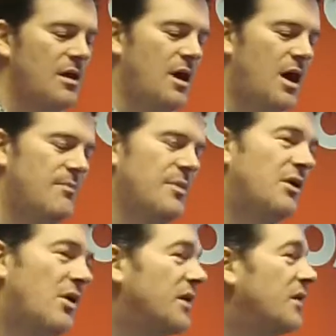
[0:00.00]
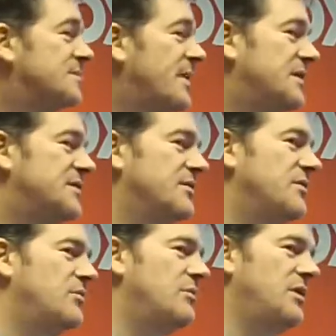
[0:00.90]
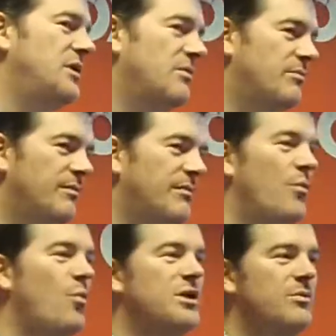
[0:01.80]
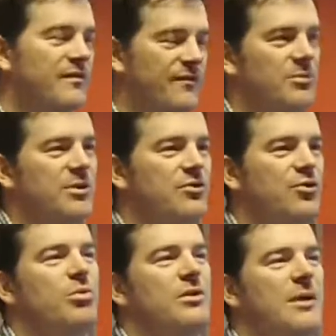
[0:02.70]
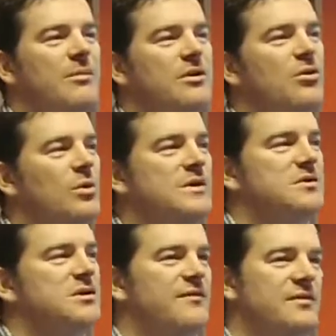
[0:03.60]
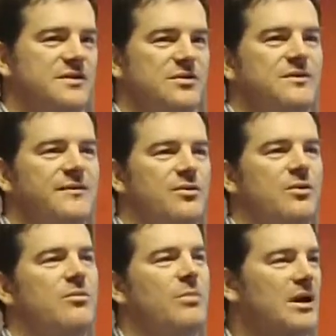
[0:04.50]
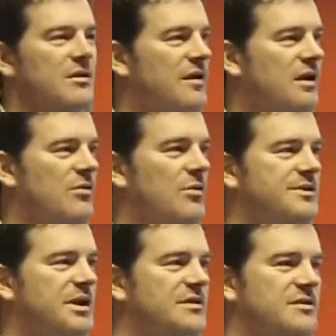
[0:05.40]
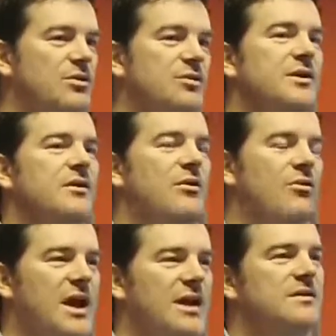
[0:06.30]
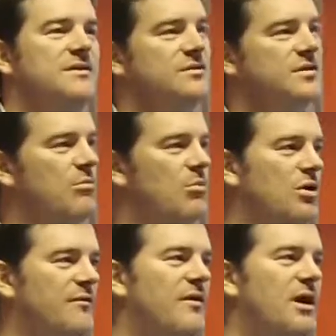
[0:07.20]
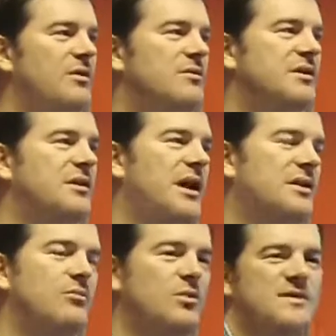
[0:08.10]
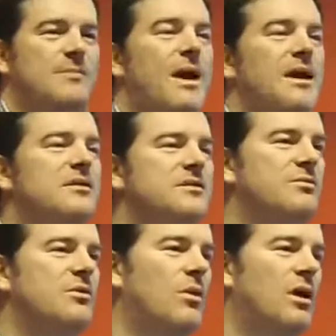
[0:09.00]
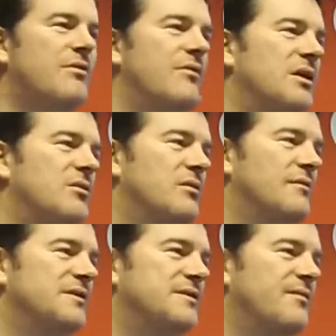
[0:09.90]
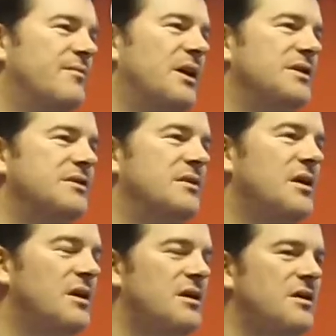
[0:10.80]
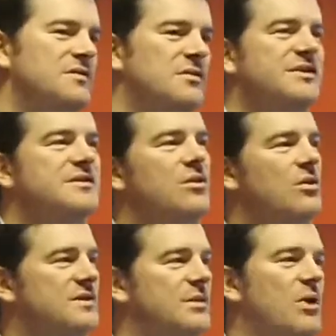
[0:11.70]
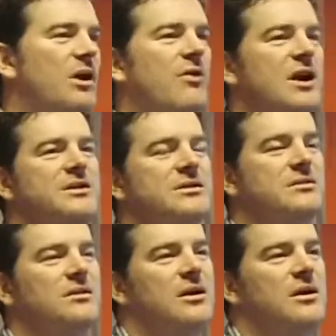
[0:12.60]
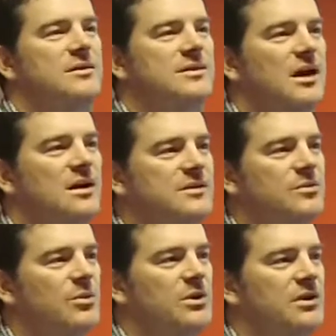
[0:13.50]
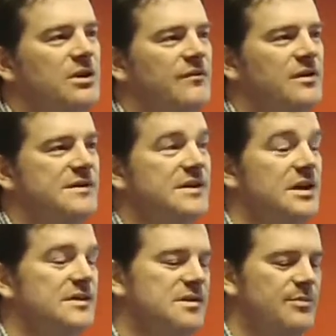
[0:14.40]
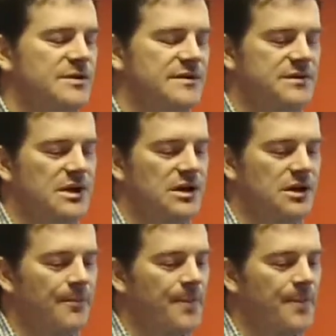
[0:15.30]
It kind of goes back to, when you're developing a Drupal app, you're always looking for the source of truth about a data object. Who's going to create this? Who's going to modify it? What's the maintenance required around all of this information? It's not just a content migration task when we're looking for these key snippets of data.